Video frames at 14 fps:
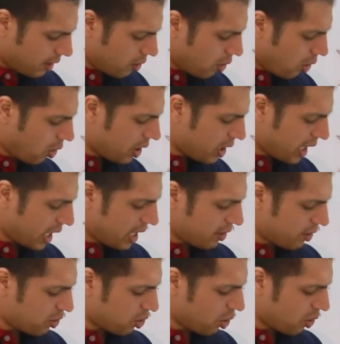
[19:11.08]
longer
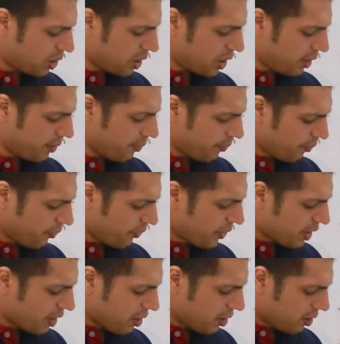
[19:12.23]
and shorter
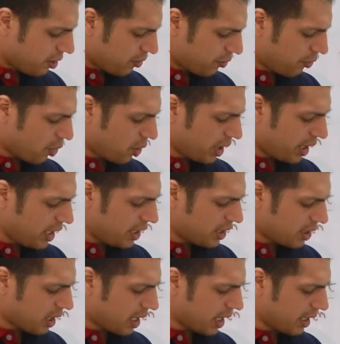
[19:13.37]
for
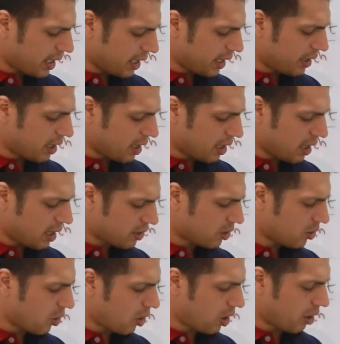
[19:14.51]
each line in the
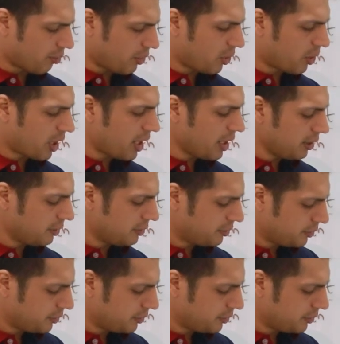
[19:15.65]
last column. Okay.